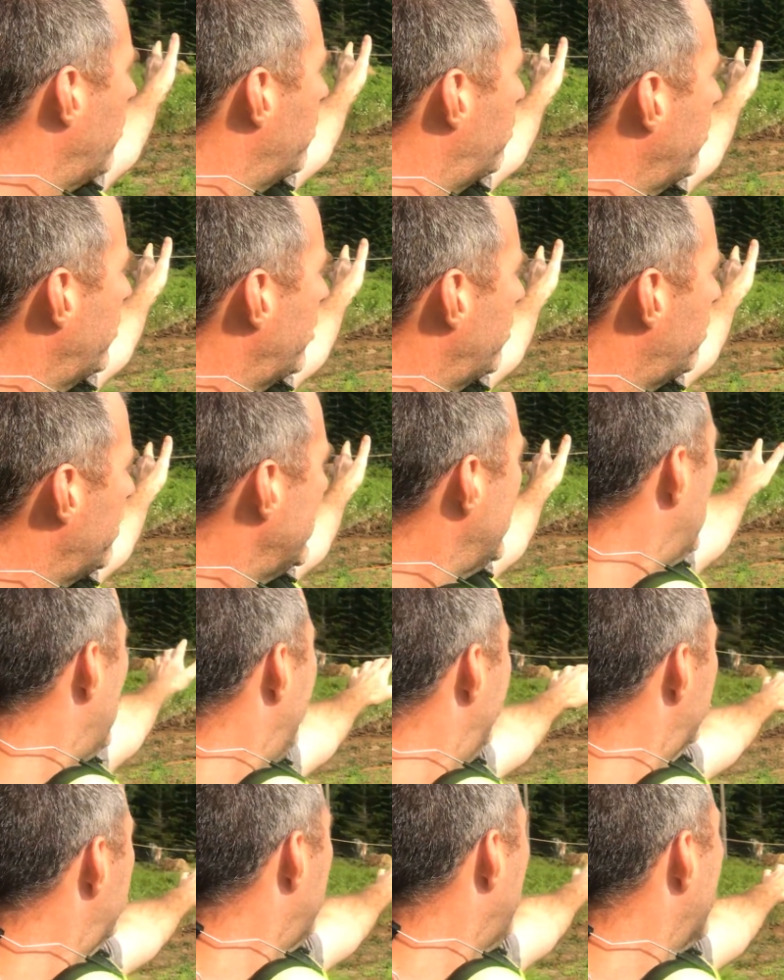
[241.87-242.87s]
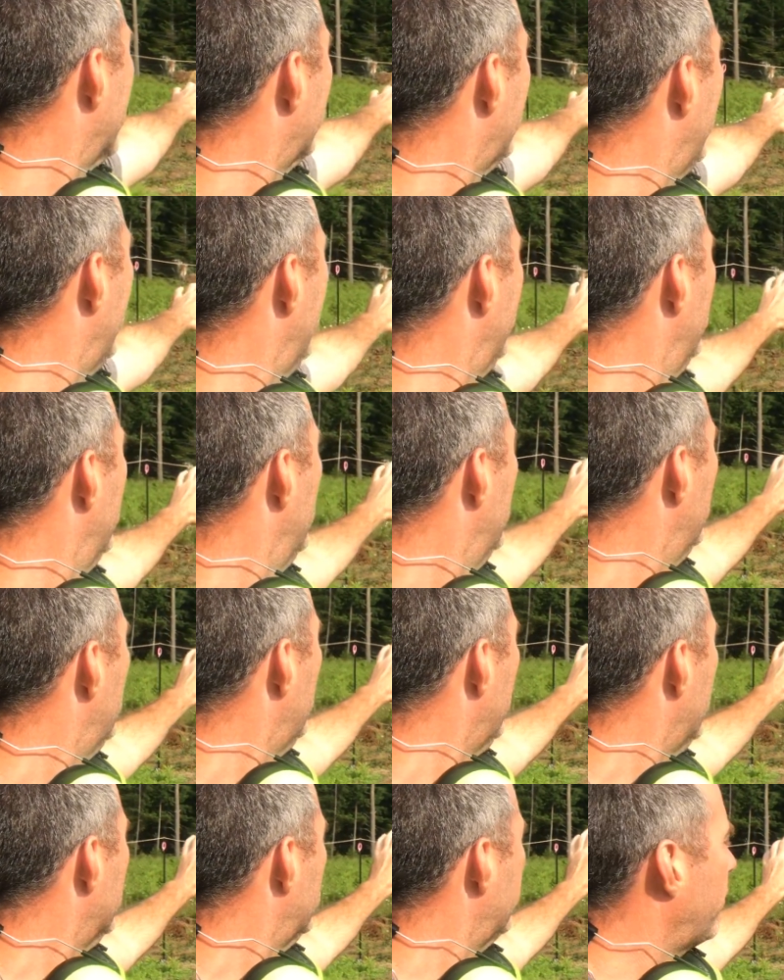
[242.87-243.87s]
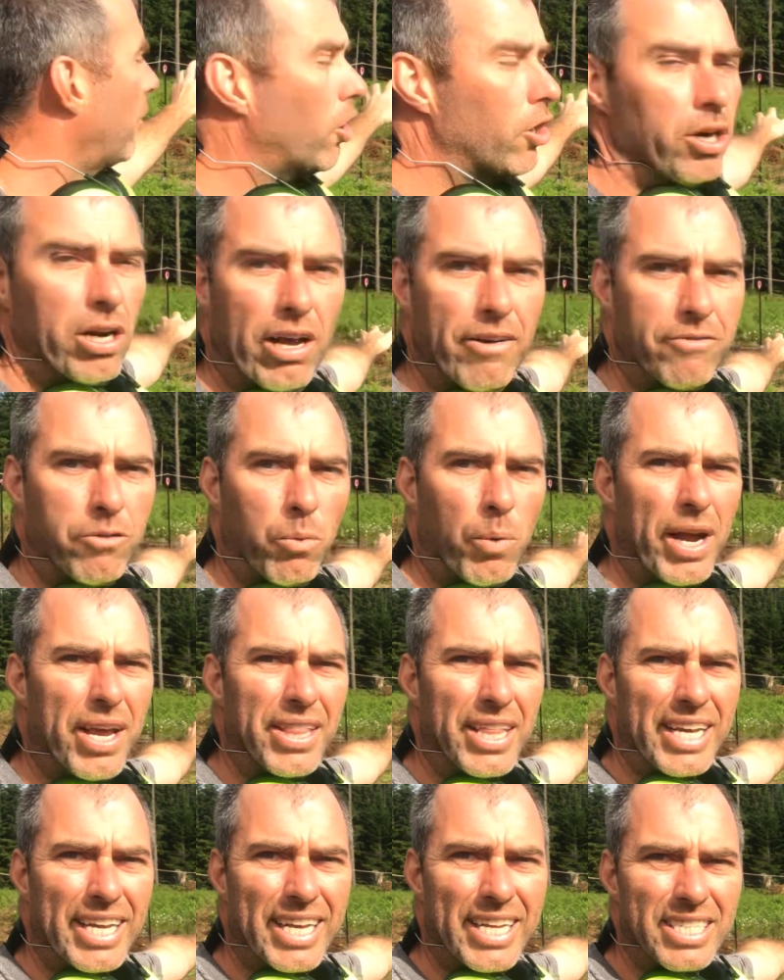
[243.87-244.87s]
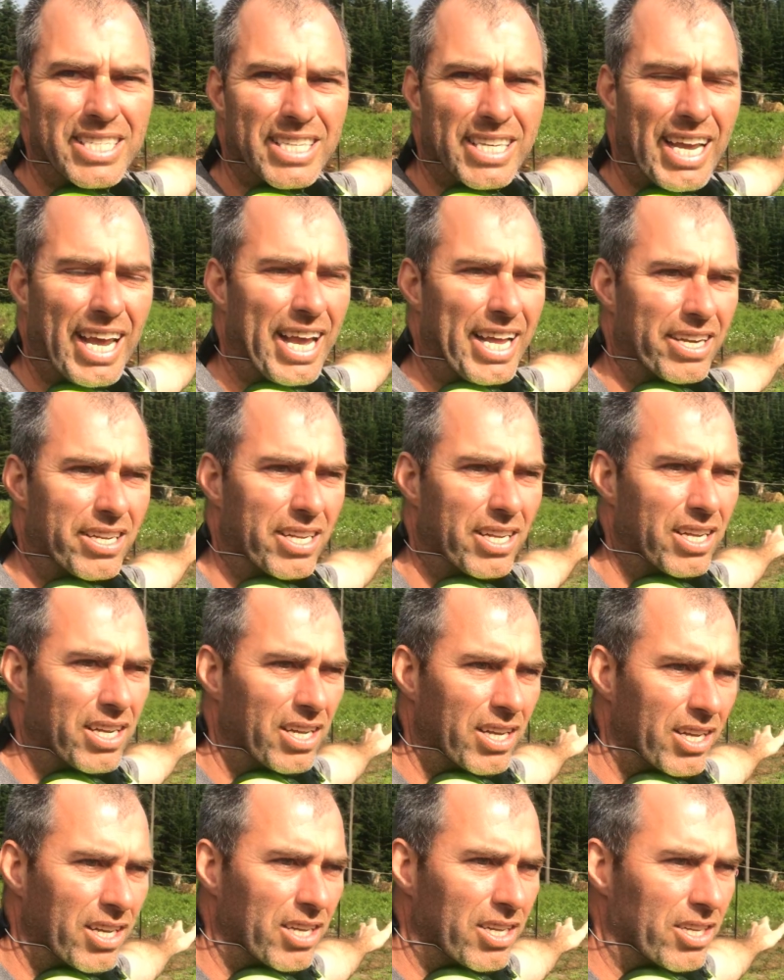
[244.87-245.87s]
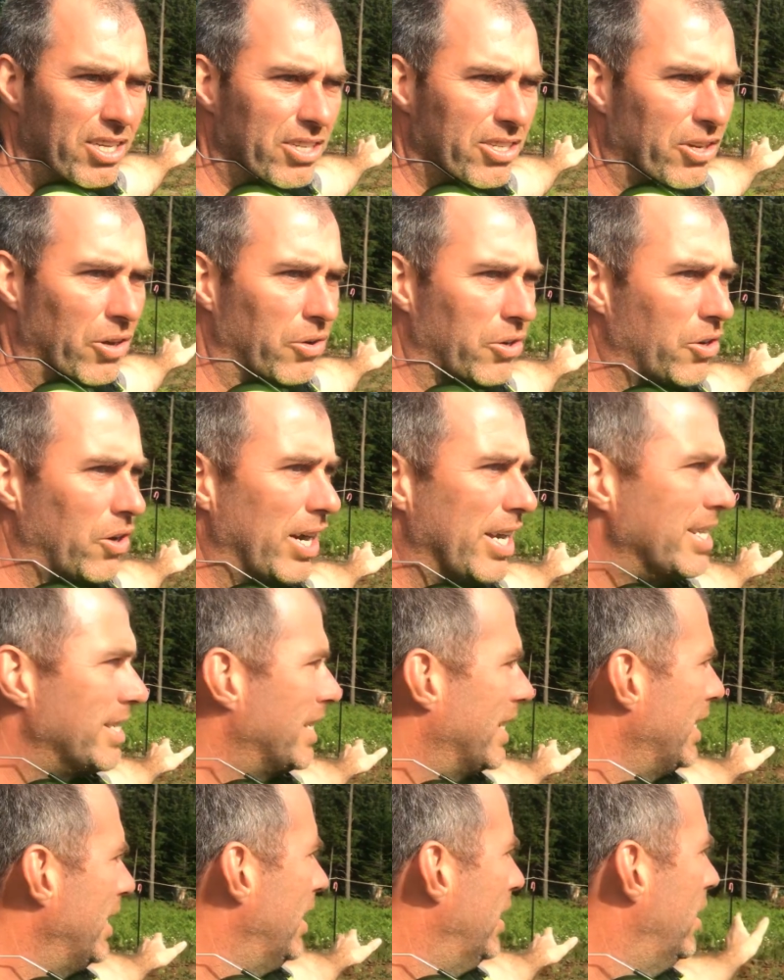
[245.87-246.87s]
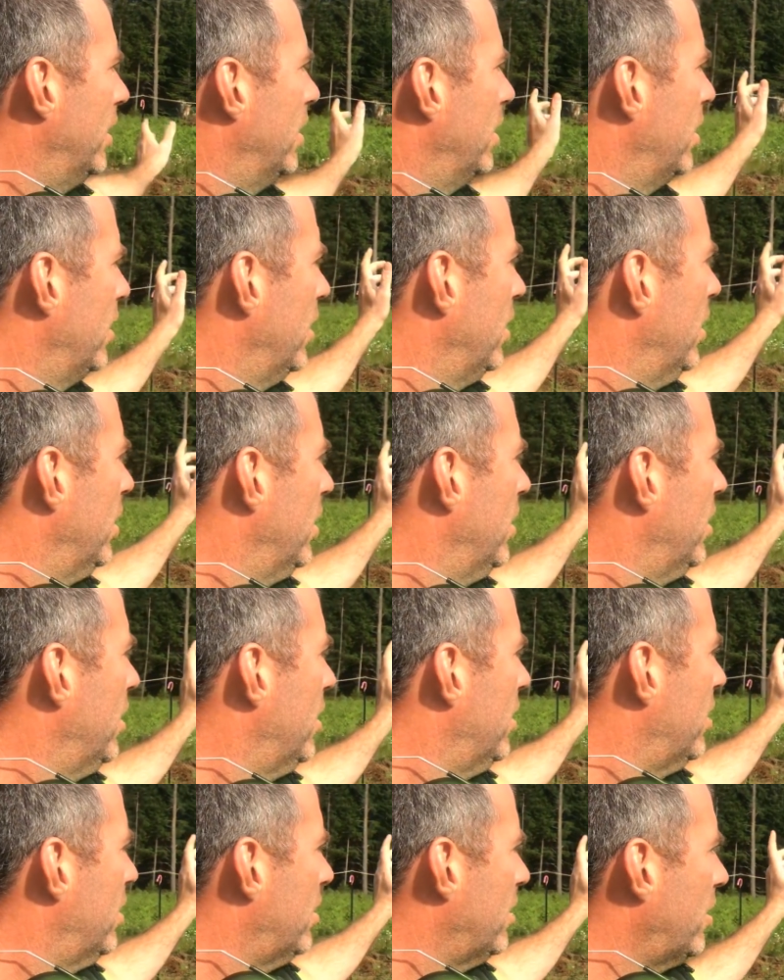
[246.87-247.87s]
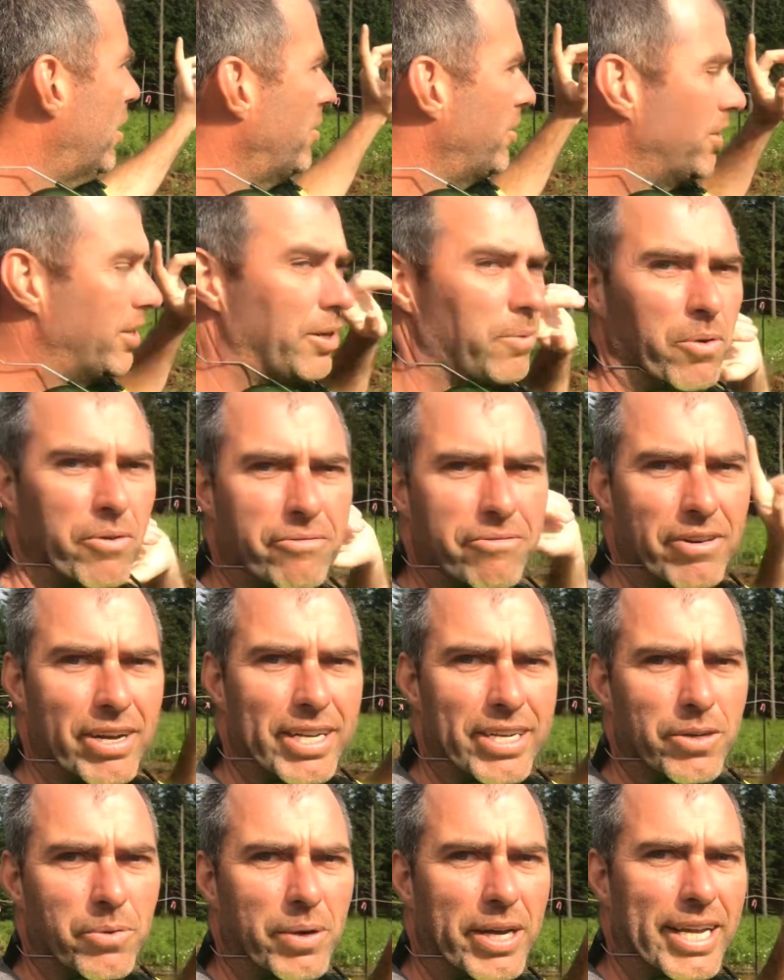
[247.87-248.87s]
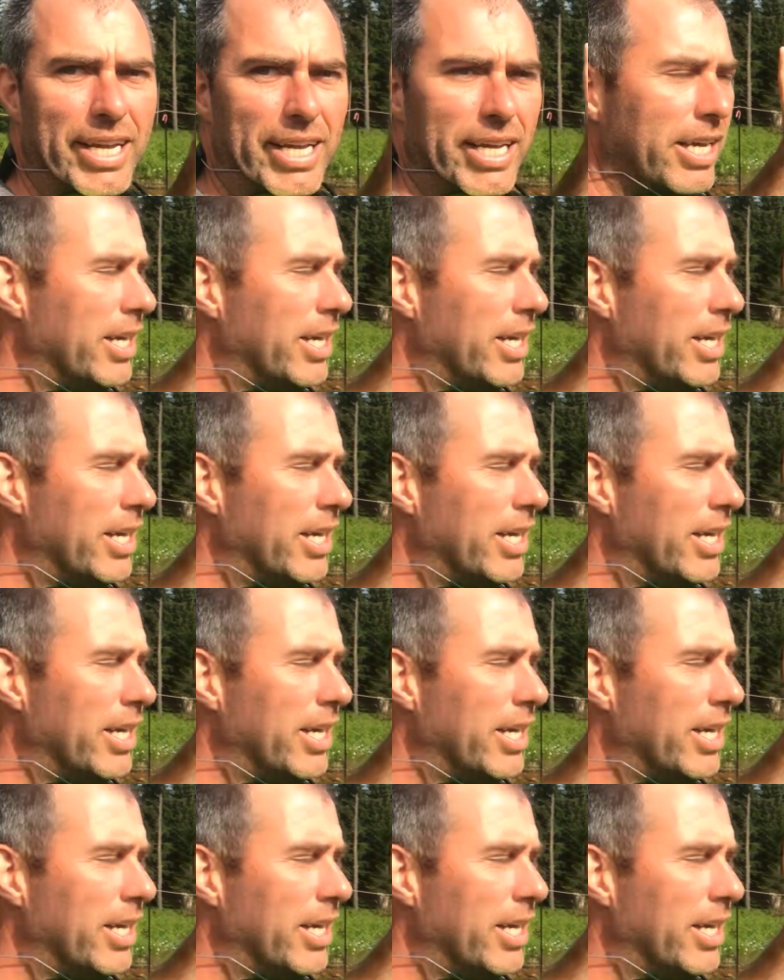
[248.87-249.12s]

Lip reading: put the beehives back there. It's far enough away the kids can't go crazy. Not that they won't find a way.